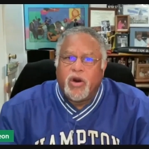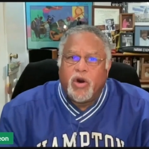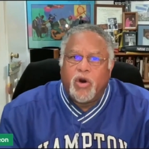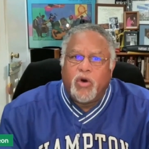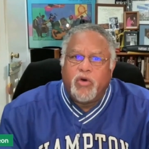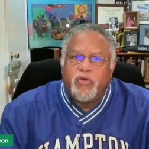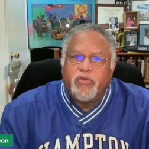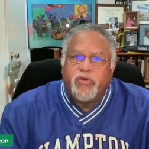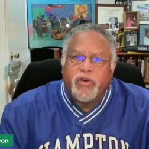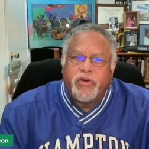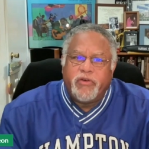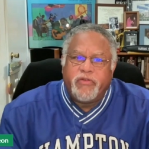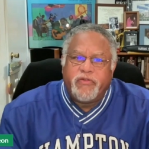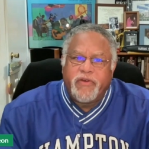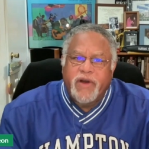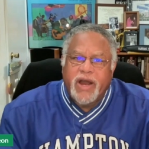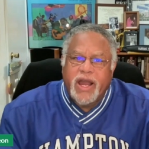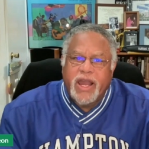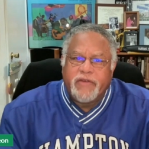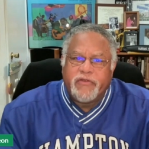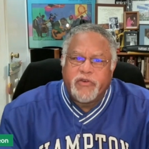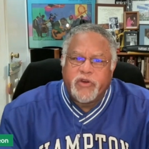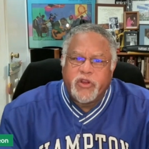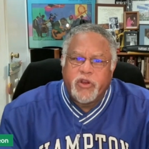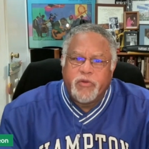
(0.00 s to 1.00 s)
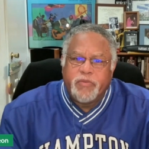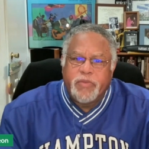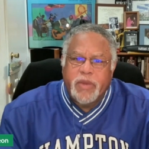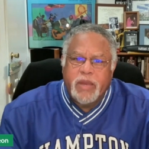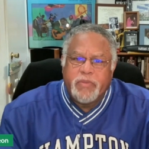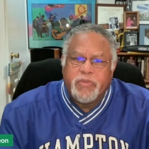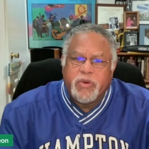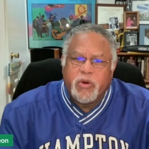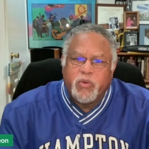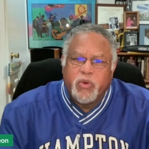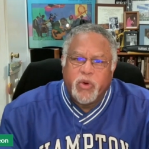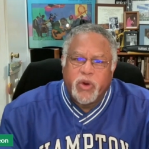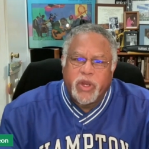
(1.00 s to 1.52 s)
over 500
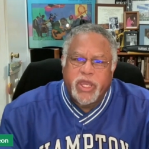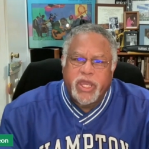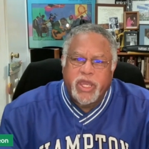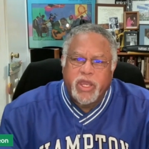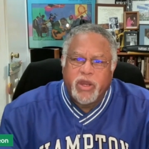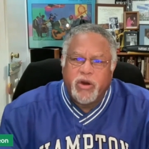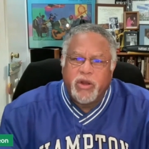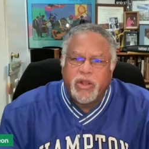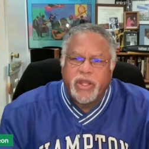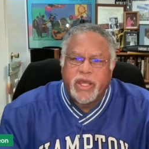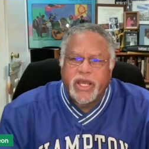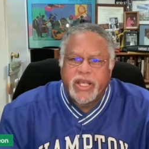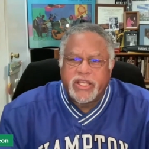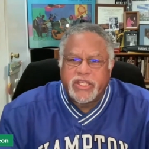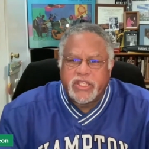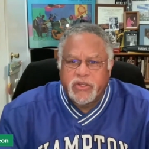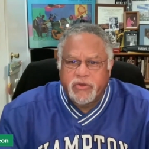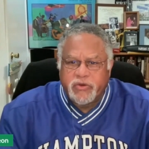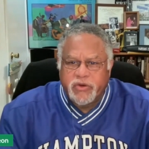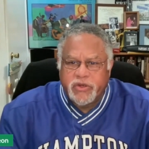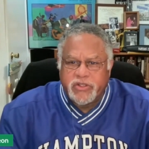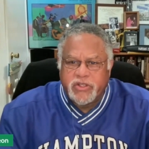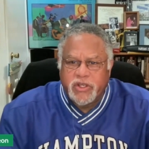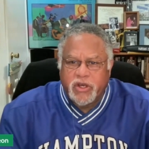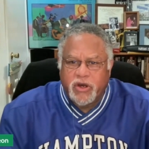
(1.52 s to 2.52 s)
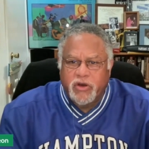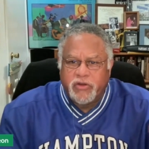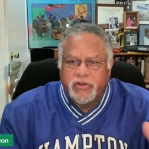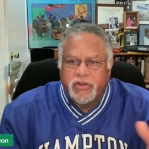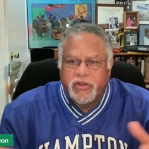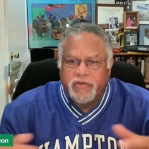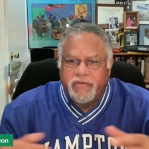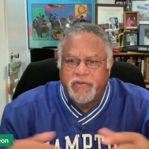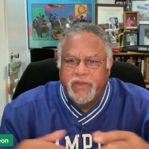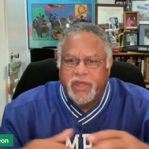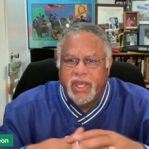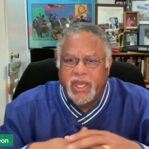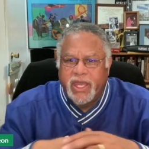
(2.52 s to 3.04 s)
people were killed as a result
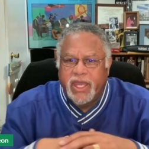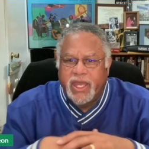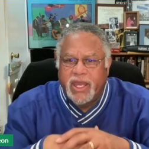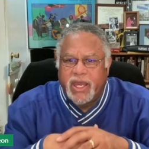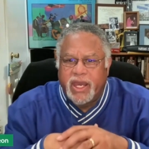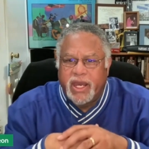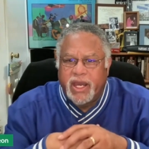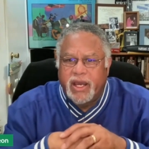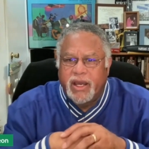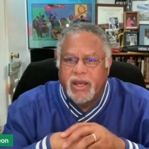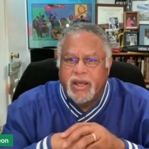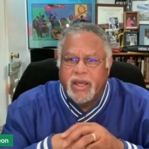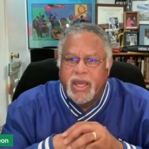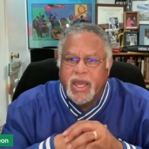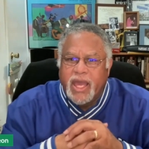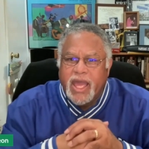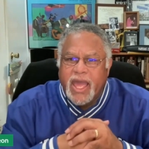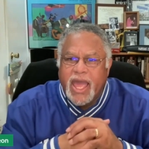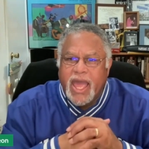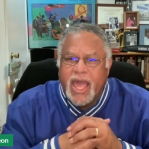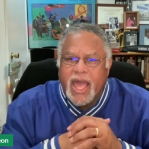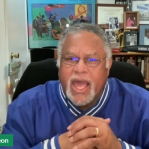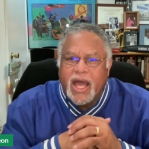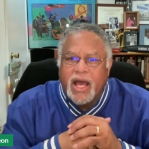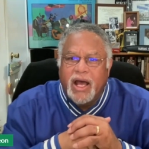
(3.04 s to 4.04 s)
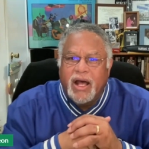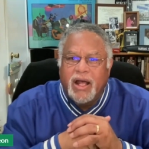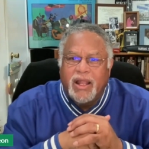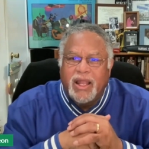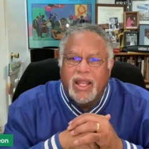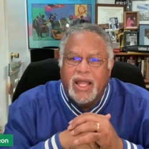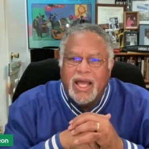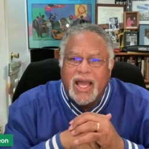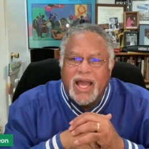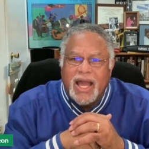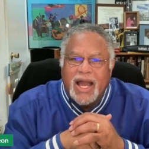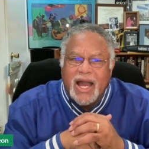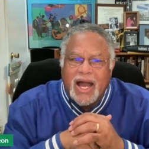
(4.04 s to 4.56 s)
of the uh,
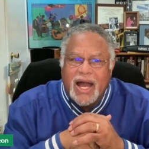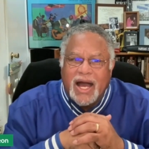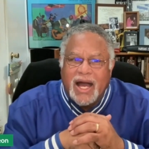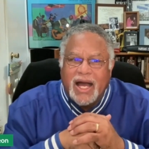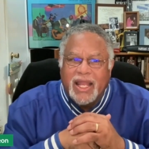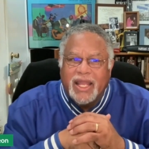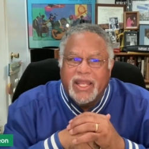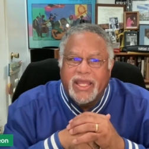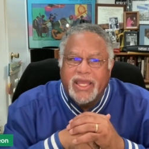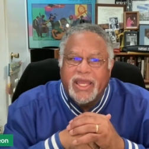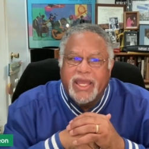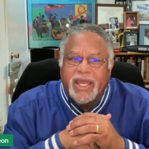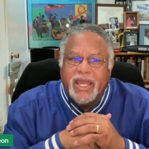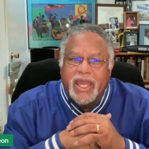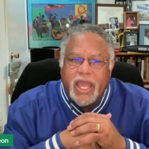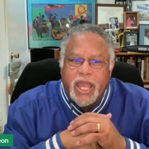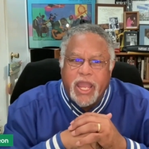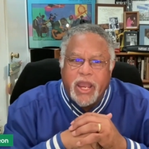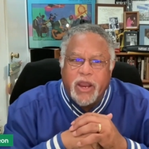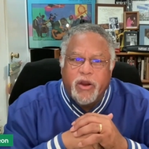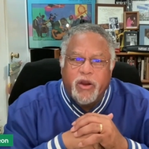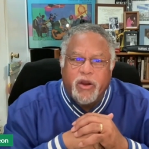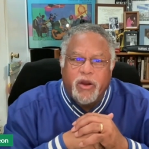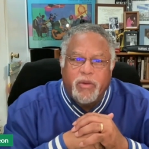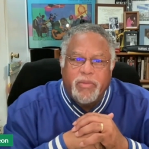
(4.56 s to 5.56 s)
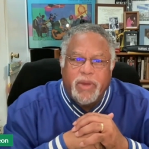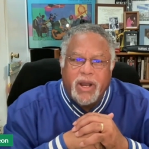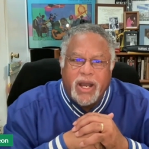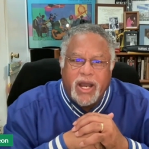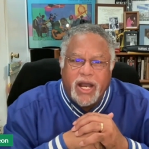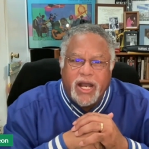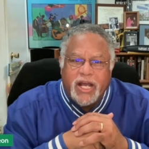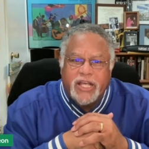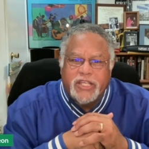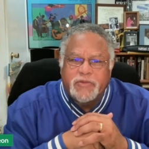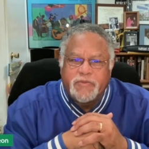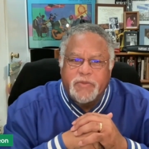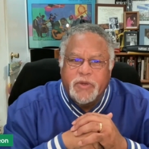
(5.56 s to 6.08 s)
Al Ahli Arab
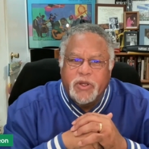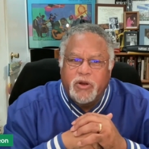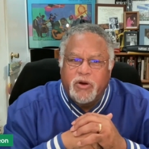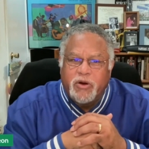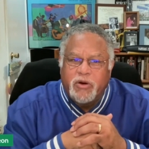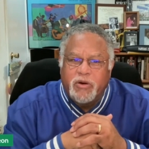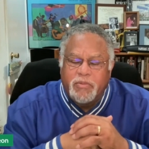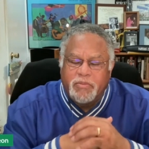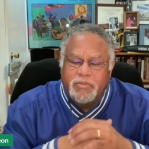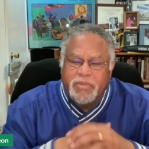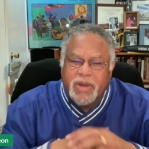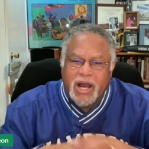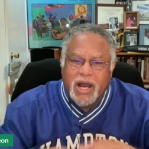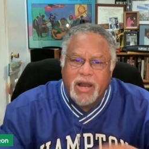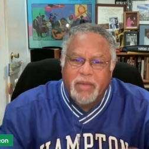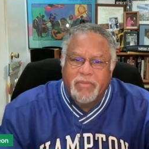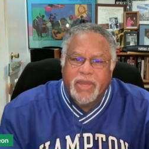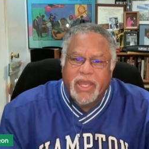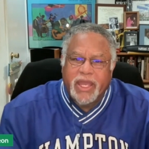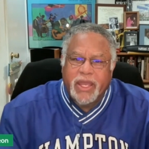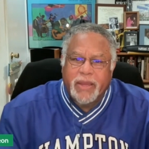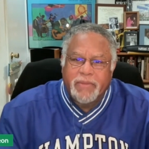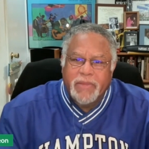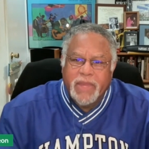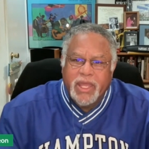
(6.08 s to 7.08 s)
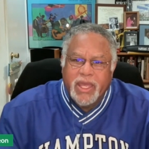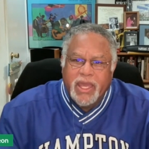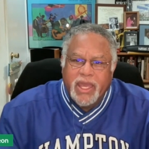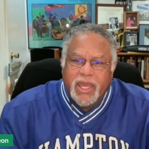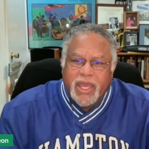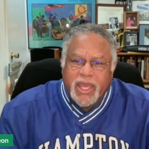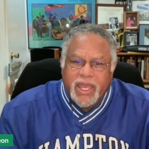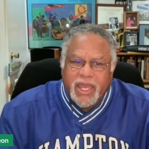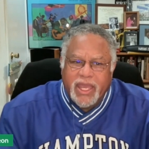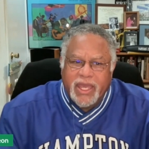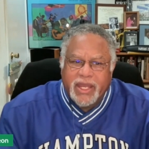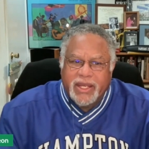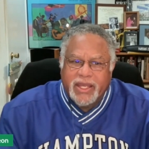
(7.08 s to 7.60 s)
Hospital bombing
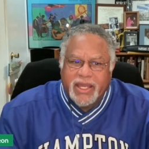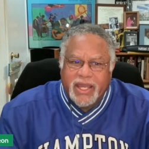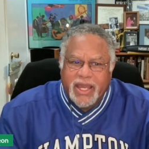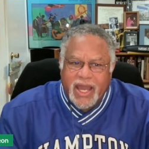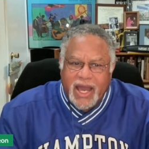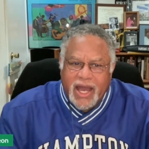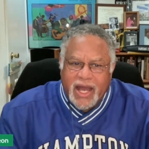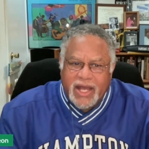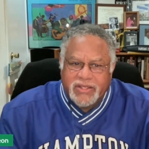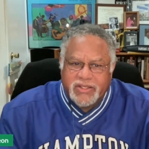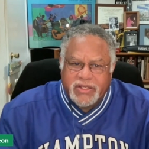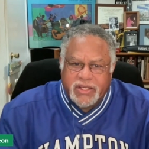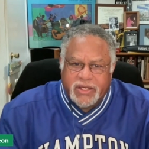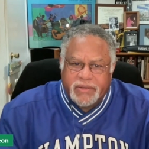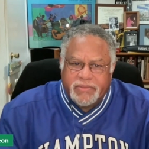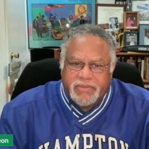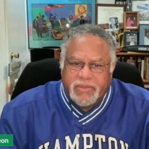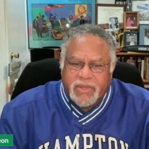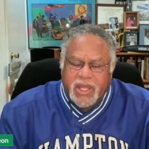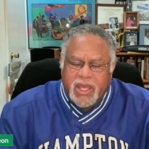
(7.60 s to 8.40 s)
in Gaza